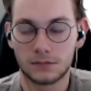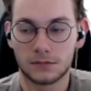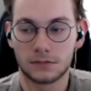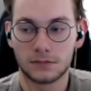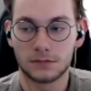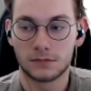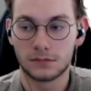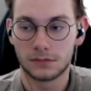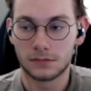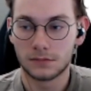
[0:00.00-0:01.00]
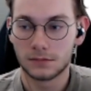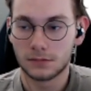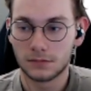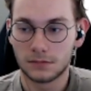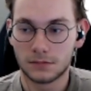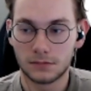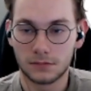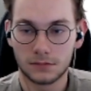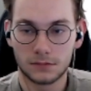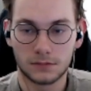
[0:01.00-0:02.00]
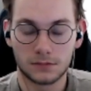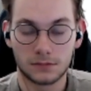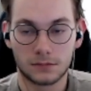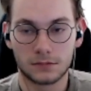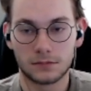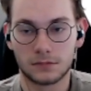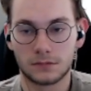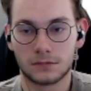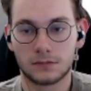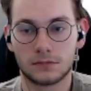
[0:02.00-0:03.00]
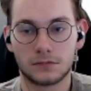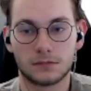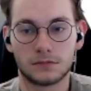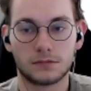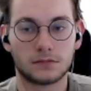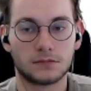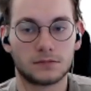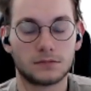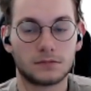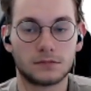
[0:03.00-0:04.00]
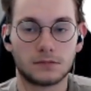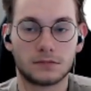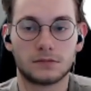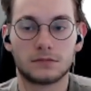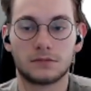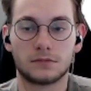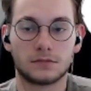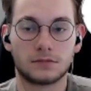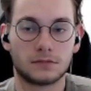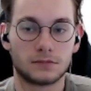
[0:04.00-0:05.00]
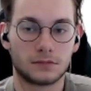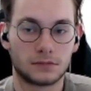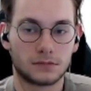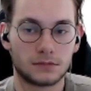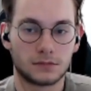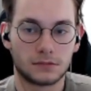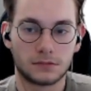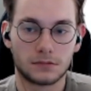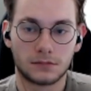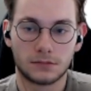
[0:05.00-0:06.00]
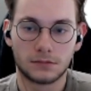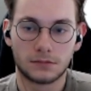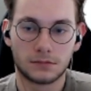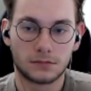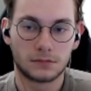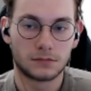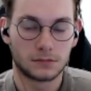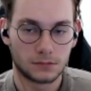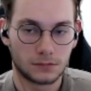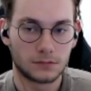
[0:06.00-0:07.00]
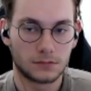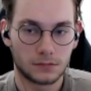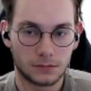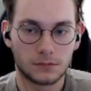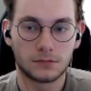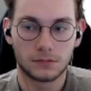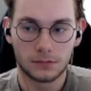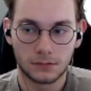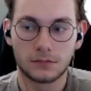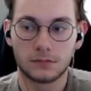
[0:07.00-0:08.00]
(not speaking)